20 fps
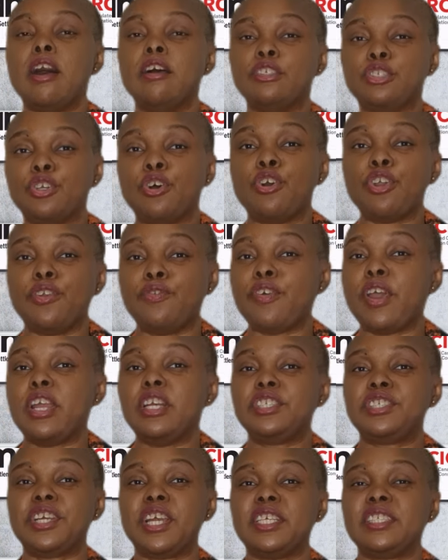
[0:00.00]
So if you're
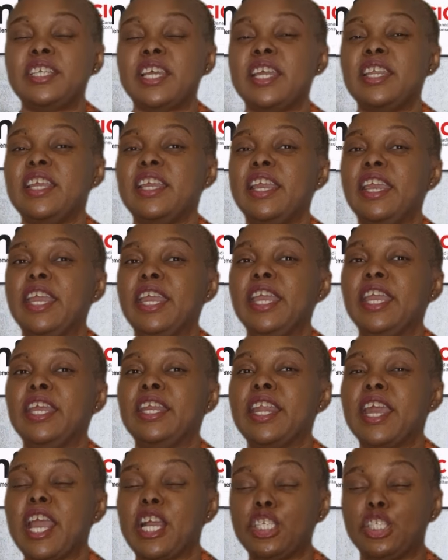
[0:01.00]
interested
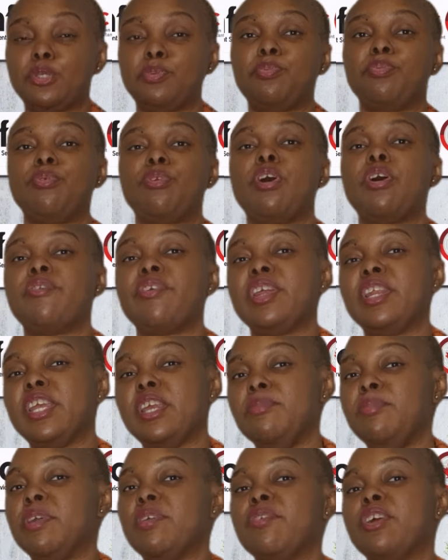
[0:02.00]
in exploring
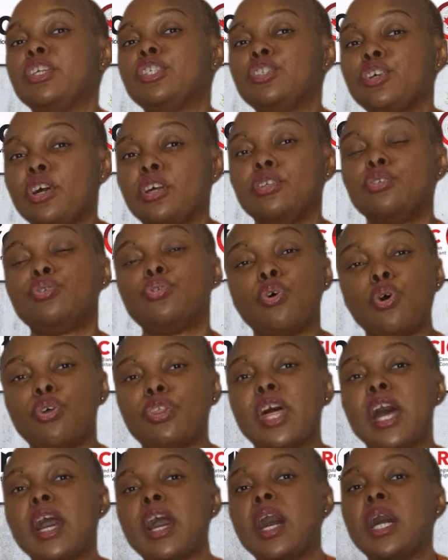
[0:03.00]
immigration to
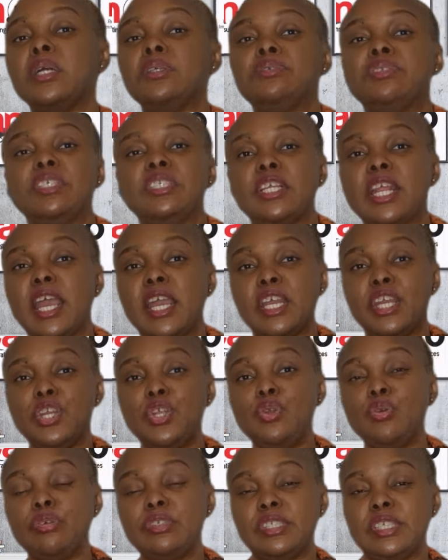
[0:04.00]
other countries like
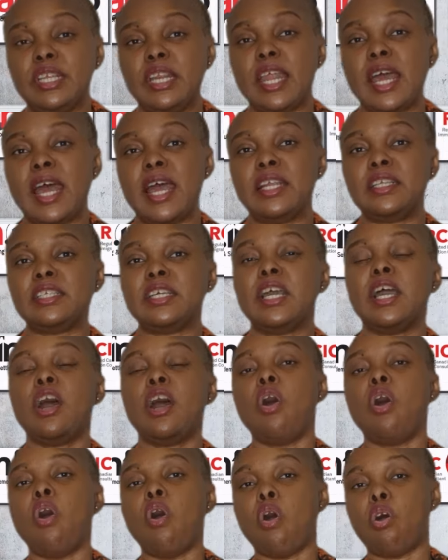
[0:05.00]
New Zealand,
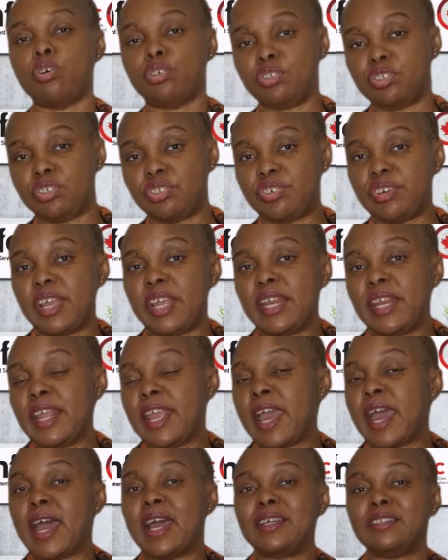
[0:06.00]

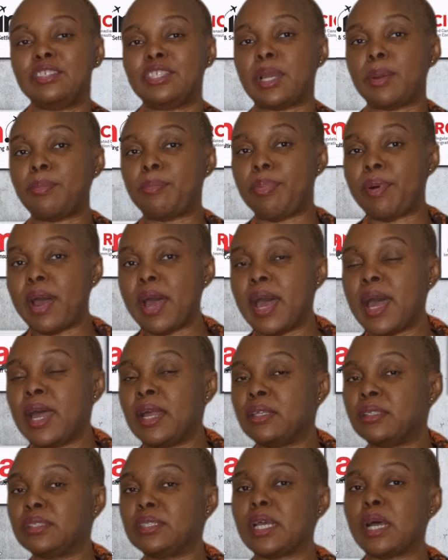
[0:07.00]
Australia,
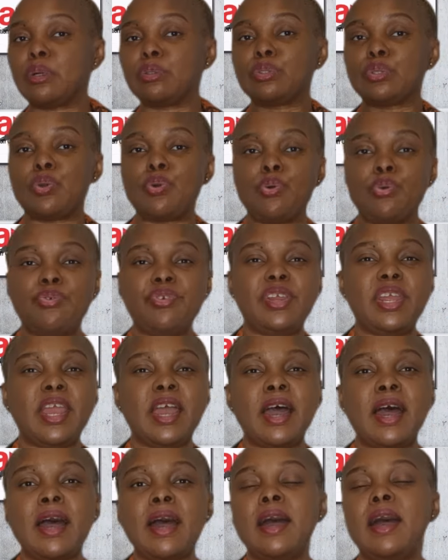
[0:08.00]
Japan, South
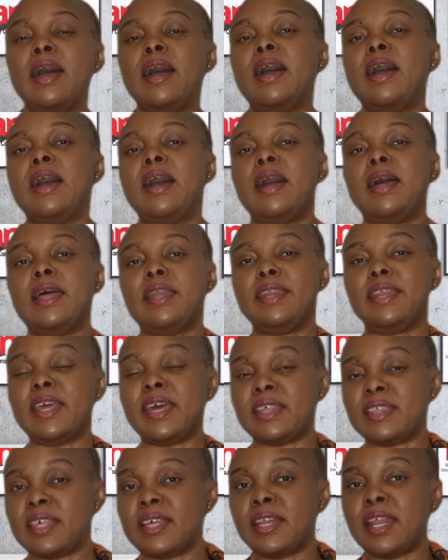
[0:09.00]
Korea,
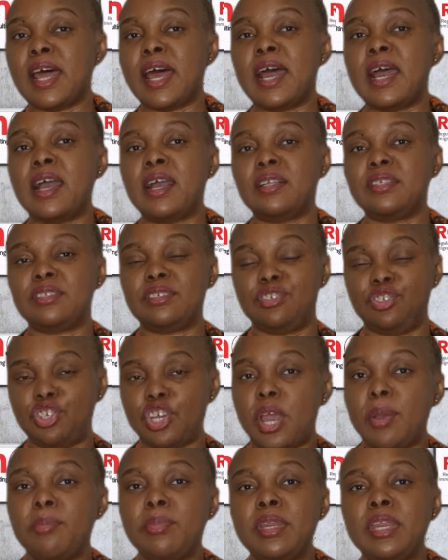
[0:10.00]
Netherlands,
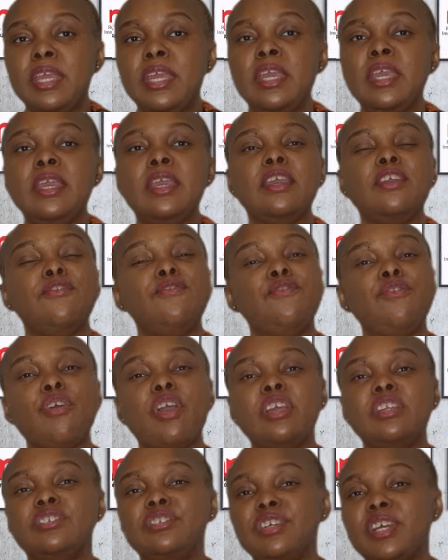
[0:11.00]
Germany, if you're
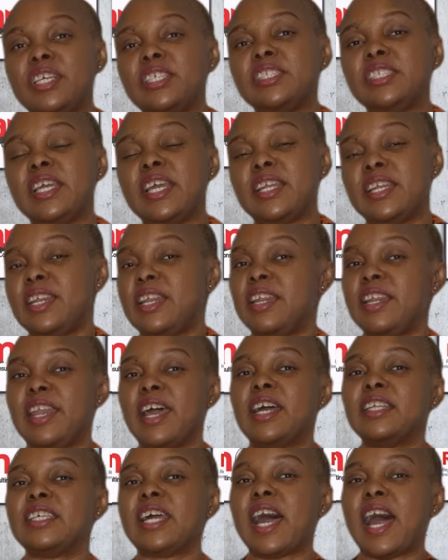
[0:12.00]
interested
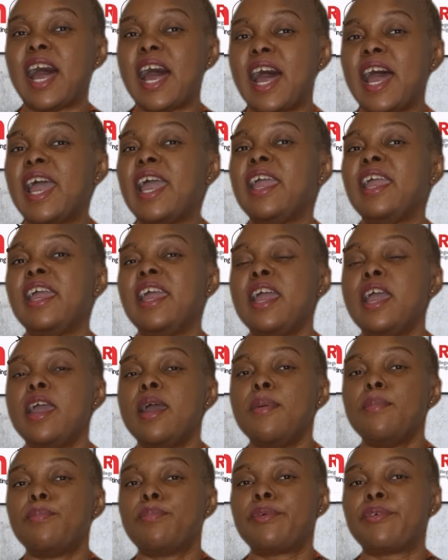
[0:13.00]
that I
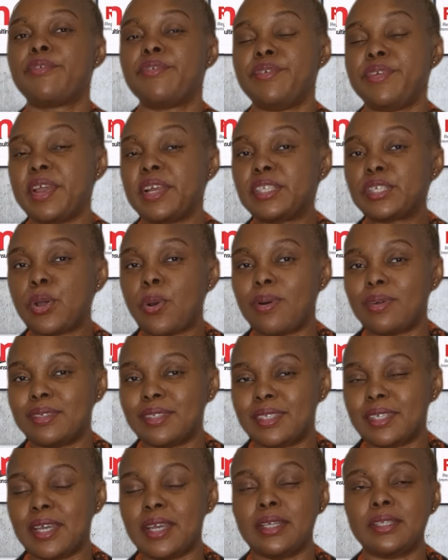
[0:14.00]
create
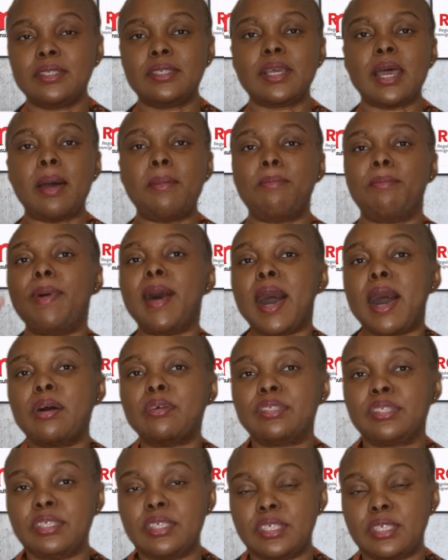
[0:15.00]
content
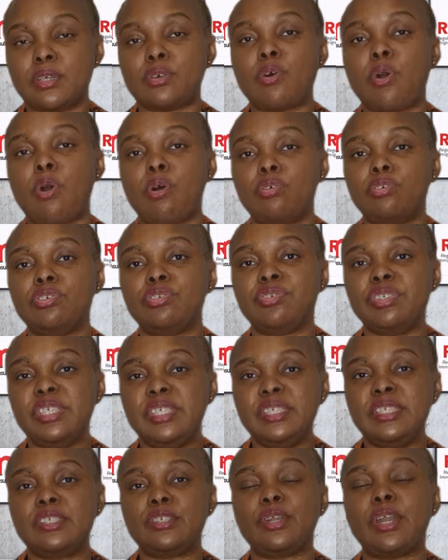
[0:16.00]
about these
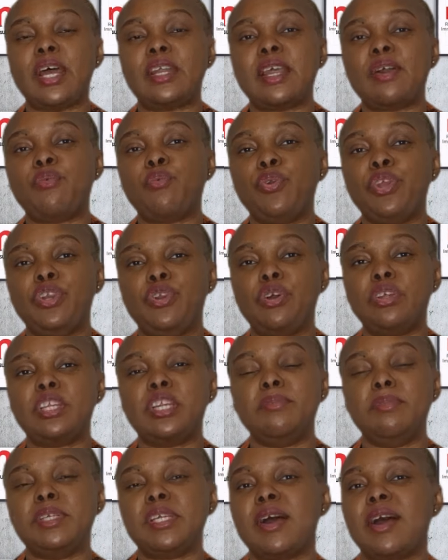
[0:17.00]
countries so that we don't
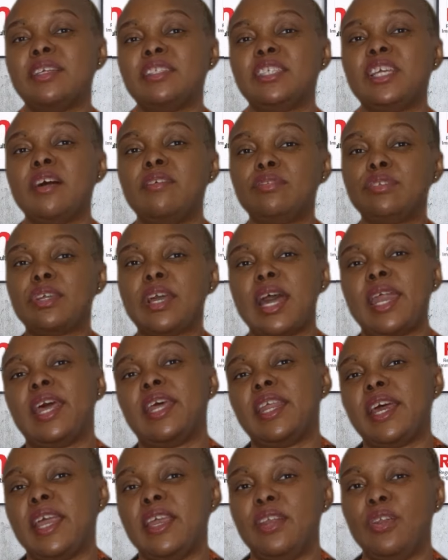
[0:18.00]
limit ourselves to
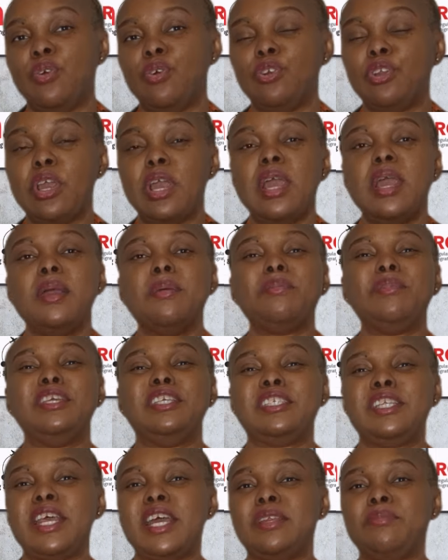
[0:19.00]
Canada alone,
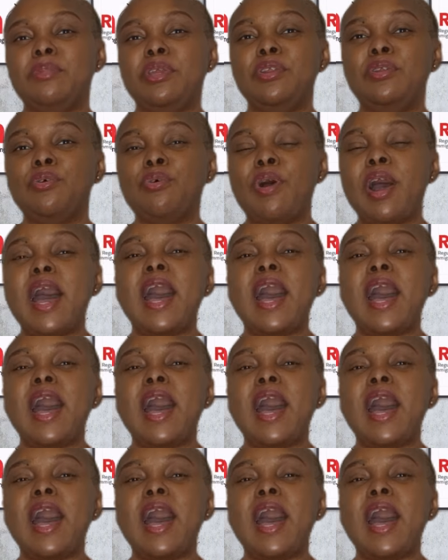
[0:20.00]
please let me know.